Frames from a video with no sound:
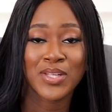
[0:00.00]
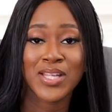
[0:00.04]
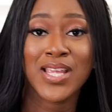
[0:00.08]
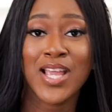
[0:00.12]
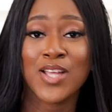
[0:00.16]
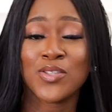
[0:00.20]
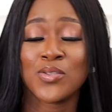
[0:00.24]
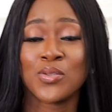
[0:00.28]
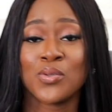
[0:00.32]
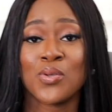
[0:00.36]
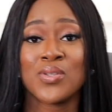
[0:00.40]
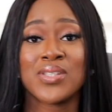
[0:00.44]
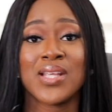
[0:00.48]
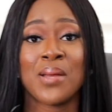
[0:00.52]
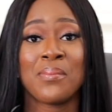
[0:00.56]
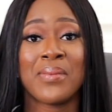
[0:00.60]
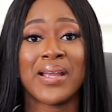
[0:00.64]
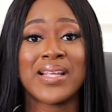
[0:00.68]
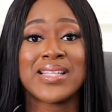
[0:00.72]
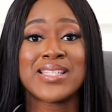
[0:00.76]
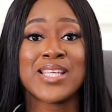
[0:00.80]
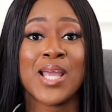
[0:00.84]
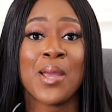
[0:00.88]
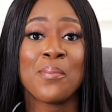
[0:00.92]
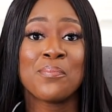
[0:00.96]
Yeah, so those are
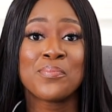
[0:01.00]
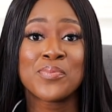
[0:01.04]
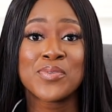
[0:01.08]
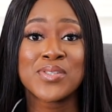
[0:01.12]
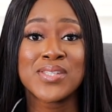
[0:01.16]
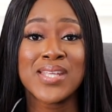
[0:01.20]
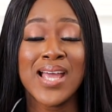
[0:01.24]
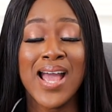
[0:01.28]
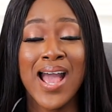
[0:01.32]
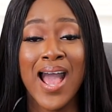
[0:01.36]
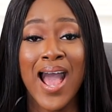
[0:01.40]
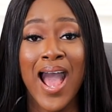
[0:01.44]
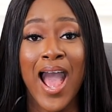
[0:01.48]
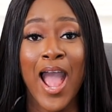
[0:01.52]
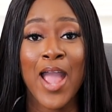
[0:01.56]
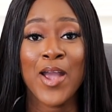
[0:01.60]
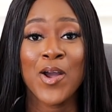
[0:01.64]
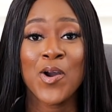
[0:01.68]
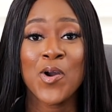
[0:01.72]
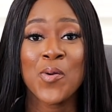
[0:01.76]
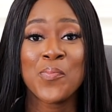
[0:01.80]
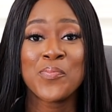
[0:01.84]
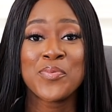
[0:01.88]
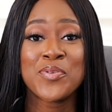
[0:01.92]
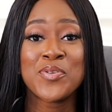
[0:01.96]
my tips. I
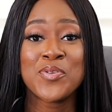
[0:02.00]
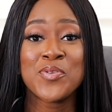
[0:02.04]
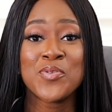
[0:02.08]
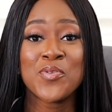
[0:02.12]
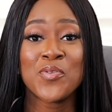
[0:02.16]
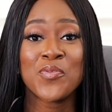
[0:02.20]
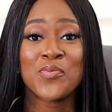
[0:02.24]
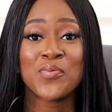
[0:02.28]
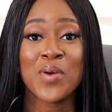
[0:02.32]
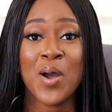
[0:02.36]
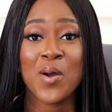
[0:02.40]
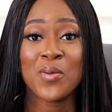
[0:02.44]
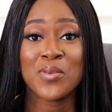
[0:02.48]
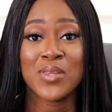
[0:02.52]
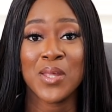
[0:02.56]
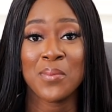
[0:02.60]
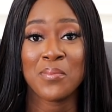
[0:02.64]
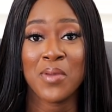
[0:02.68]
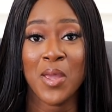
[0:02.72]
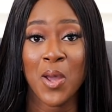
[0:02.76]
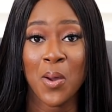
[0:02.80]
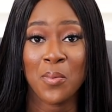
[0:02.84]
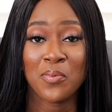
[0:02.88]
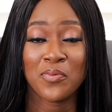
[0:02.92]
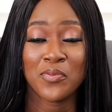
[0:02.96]
hope you found
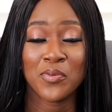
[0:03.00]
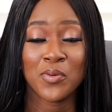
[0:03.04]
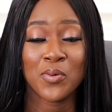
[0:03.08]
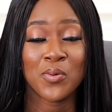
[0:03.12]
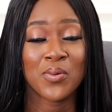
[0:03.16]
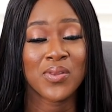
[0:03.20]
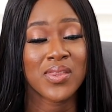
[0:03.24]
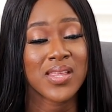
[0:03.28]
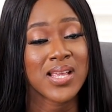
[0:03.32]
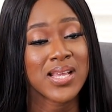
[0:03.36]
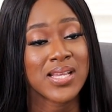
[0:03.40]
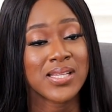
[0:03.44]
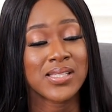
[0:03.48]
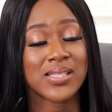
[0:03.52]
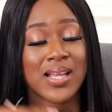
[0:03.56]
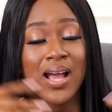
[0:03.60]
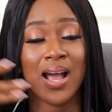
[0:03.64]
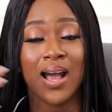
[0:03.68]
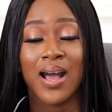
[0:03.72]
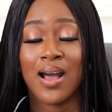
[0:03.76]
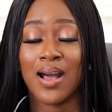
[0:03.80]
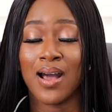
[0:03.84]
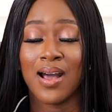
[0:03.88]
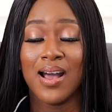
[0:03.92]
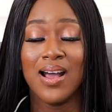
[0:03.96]
them helpful. These
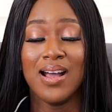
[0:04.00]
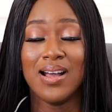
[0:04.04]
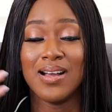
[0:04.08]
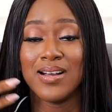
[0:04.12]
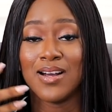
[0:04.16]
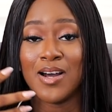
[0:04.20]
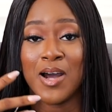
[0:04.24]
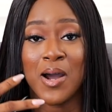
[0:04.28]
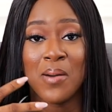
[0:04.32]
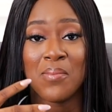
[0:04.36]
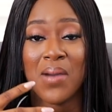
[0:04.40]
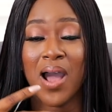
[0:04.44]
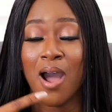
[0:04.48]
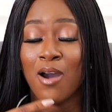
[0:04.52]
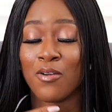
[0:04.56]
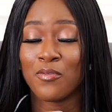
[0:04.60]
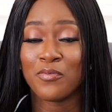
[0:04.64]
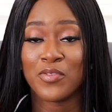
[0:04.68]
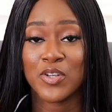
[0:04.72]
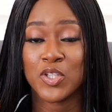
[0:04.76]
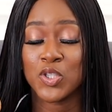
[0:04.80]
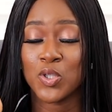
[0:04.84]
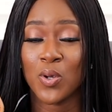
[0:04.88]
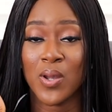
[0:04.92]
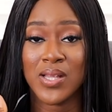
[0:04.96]
are
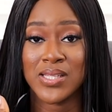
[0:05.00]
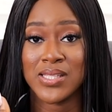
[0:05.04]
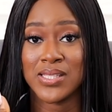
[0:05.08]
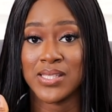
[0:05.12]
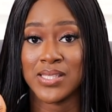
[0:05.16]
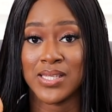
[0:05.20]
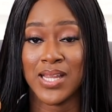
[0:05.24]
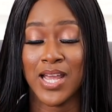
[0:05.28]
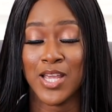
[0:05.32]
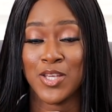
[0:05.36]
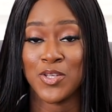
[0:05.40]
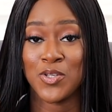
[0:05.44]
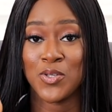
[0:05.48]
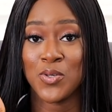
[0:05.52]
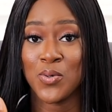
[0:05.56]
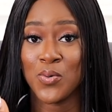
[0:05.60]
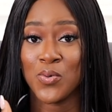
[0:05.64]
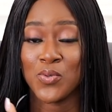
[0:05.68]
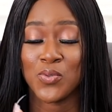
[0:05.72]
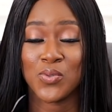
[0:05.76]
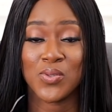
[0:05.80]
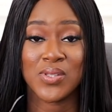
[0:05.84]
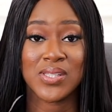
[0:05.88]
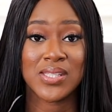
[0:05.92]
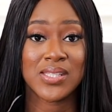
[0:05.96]
outfit choices that I
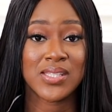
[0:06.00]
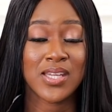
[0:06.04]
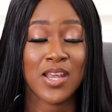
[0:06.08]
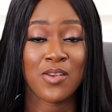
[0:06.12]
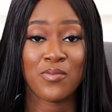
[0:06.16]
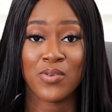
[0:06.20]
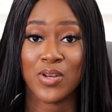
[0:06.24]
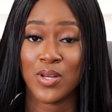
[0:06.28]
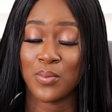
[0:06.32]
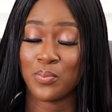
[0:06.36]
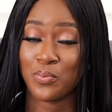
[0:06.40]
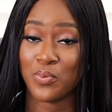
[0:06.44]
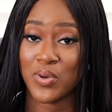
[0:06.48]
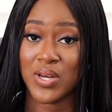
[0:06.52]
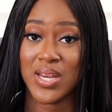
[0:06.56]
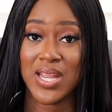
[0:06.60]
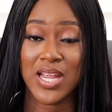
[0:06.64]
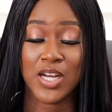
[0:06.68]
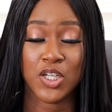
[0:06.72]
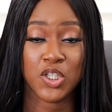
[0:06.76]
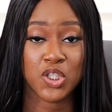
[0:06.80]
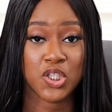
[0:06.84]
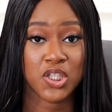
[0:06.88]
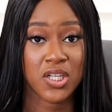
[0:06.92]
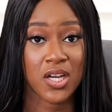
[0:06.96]
use to stay really pretty
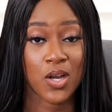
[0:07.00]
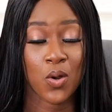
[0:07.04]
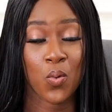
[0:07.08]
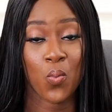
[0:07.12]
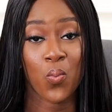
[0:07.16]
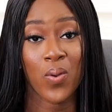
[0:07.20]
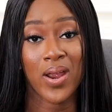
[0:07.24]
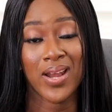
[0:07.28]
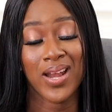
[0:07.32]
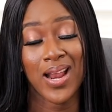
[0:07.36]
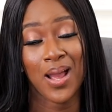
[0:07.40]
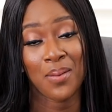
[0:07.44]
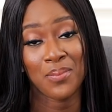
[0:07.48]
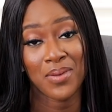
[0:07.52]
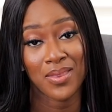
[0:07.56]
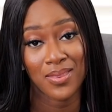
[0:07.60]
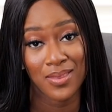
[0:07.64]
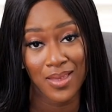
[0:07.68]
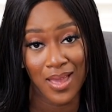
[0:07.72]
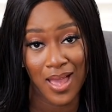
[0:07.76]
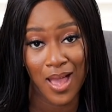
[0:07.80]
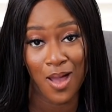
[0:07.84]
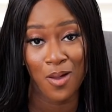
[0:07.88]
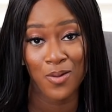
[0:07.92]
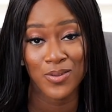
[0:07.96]
and chic when I'm in
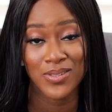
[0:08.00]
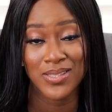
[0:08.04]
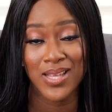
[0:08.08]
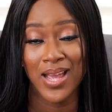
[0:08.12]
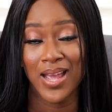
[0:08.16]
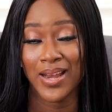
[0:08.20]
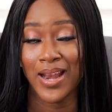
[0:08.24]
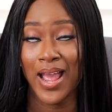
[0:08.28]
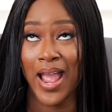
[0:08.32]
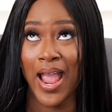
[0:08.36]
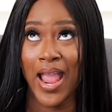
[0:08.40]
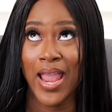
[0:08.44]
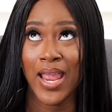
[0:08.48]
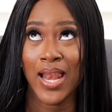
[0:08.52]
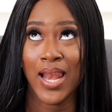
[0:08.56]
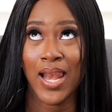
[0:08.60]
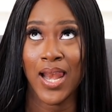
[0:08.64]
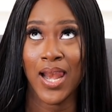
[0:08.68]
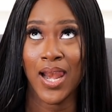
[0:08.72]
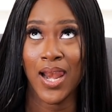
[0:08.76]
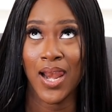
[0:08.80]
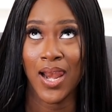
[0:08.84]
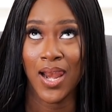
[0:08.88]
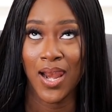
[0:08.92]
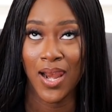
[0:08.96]
the house, and I
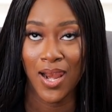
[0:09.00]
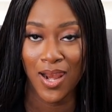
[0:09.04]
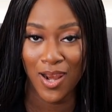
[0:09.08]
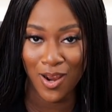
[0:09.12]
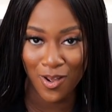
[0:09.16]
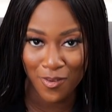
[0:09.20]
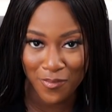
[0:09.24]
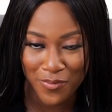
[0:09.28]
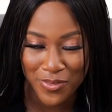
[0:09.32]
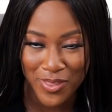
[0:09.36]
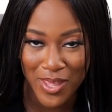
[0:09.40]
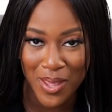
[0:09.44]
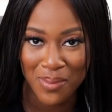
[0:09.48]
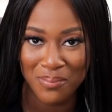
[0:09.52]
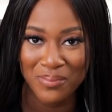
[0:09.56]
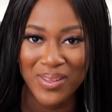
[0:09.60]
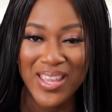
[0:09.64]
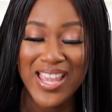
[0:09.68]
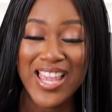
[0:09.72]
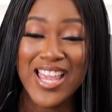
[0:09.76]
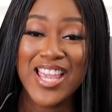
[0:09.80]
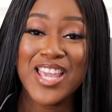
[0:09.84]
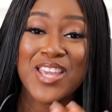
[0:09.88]
love them.